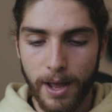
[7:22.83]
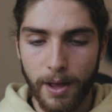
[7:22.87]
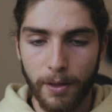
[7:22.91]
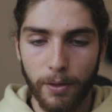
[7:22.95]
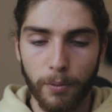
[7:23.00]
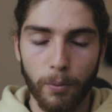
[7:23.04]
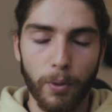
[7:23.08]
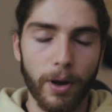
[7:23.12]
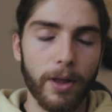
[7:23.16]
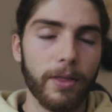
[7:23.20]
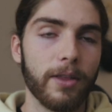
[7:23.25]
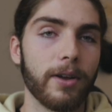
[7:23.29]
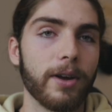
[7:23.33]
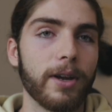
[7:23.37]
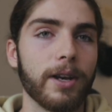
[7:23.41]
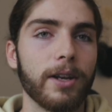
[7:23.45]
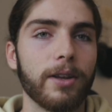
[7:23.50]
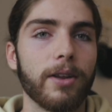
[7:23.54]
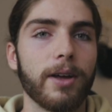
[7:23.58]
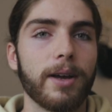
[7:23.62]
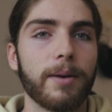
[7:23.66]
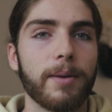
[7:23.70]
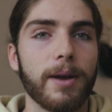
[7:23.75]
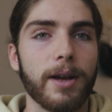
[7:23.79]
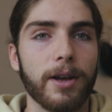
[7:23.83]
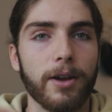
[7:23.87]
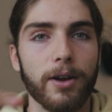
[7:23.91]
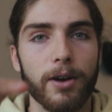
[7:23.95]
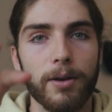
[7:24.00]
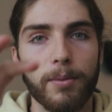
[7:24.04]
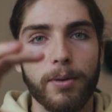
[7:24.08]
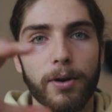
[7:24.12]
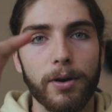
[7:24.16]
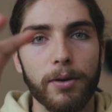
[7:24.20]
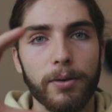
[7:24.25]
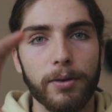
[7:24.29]
One thing I didn't like about
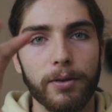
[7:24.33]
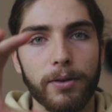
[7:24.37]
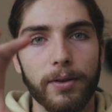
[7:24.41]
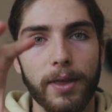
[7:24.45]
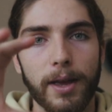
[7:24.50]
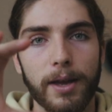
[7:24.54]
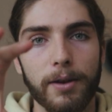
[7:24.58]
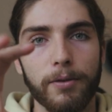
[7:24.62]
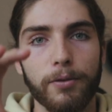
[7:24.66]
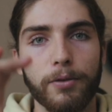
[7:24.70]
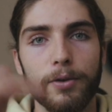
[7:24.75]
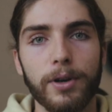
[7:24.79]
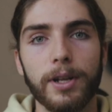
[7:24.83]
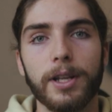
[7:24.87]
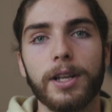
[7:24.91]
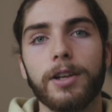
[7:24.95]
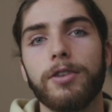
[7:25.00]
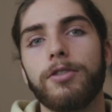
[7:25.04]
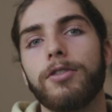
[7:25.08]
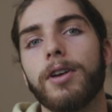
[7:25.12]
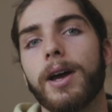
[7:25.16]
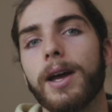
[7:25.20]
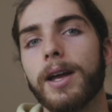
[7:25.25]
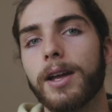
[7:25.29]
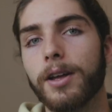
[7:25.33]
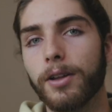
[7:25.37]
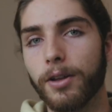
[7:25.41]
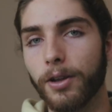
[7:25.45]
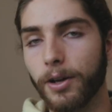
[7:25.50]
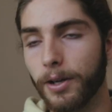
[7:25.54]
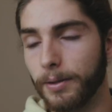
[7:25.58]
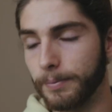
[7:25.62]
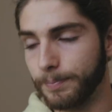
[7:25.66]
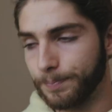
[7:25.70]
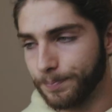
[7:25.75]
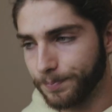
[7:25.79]
GoPro is they'd really shake a
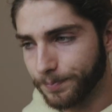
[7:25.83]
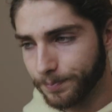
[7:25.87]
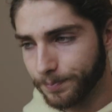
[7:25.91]
lot,